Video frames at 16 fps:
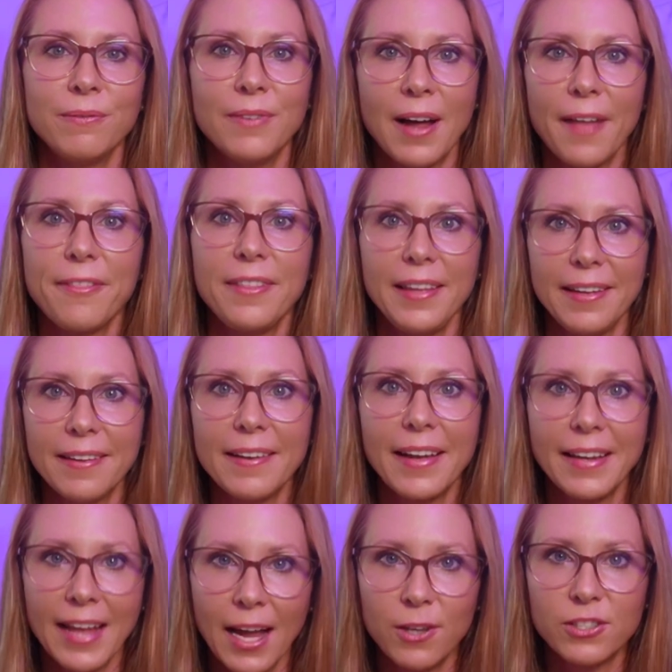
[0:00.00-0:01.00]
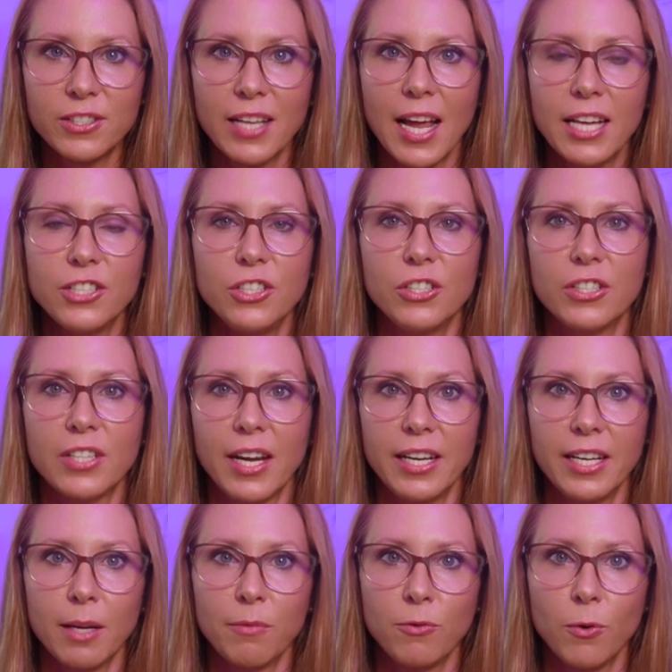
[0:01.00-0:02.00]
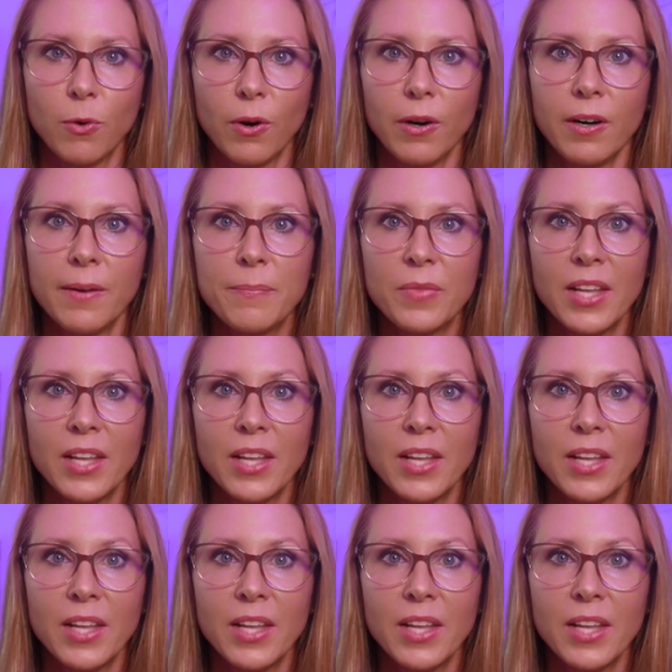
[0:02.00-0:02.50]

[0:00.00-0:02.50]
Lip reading: not the account size you signed up for.